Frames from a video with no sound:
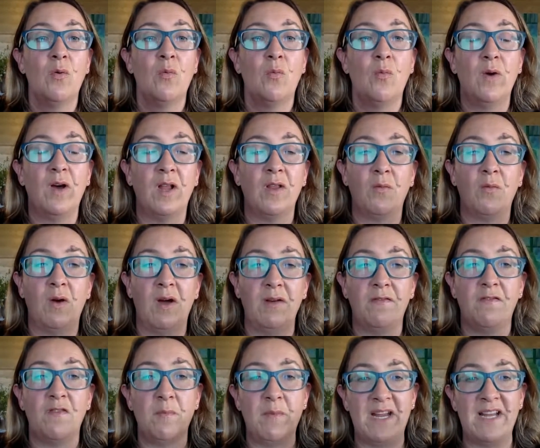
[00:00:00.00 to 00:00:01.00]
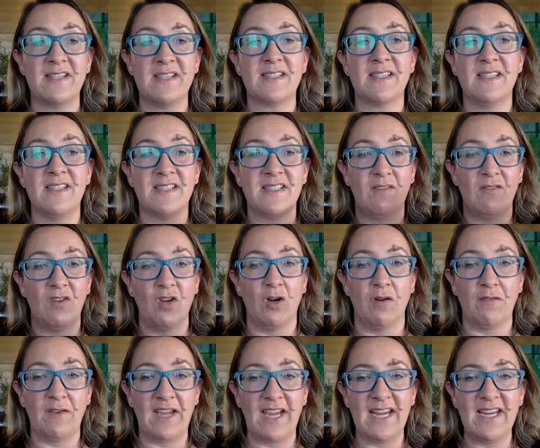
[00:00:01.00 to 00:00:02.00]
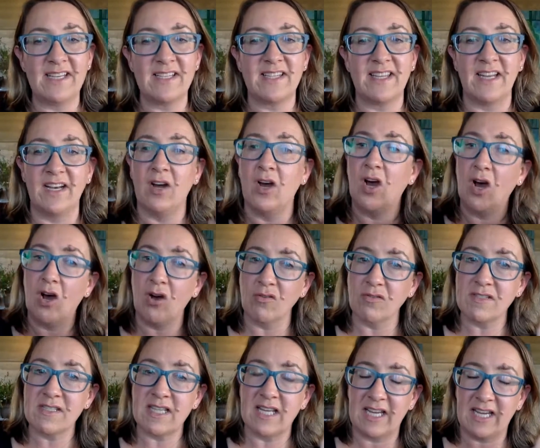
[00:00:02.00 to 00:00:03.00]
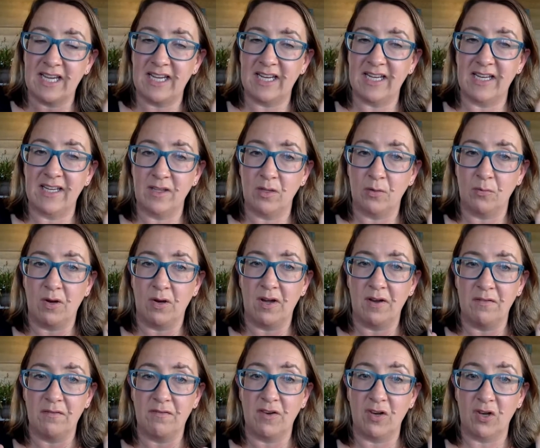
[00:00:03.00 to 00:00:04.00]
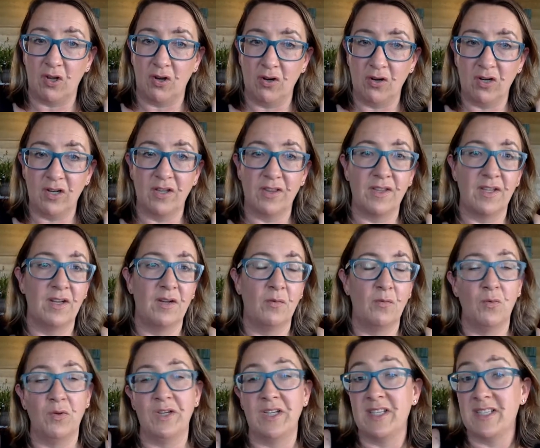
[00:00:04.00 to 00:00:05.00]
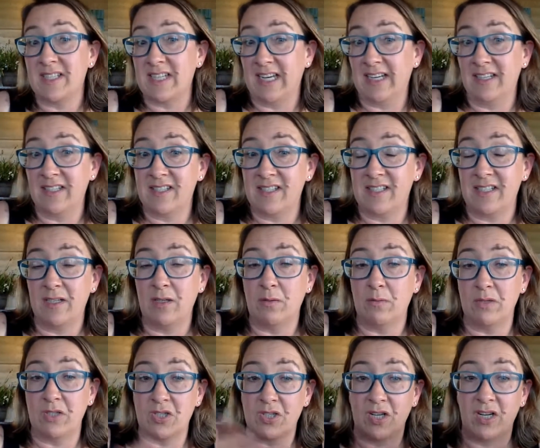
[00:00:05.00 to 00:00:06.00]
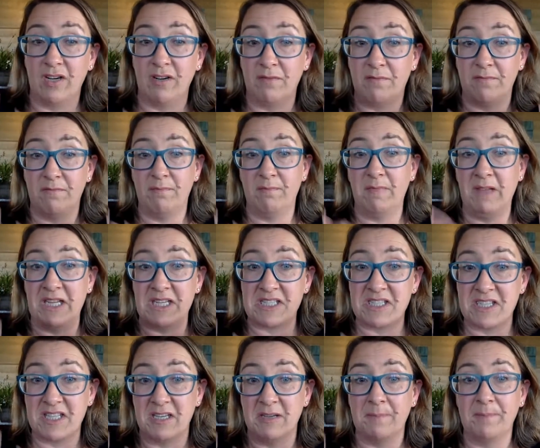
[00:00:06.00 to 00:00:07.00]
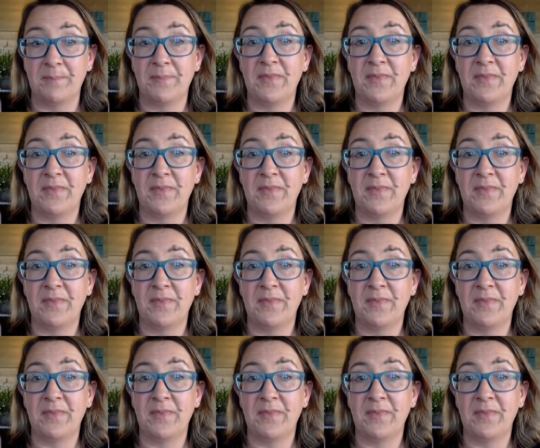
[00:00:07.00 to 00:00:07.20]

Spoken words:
while the wine ferments and is giving off heat, then it holds the heat in the wine for longer than it would in stainless steel, which kind of lets the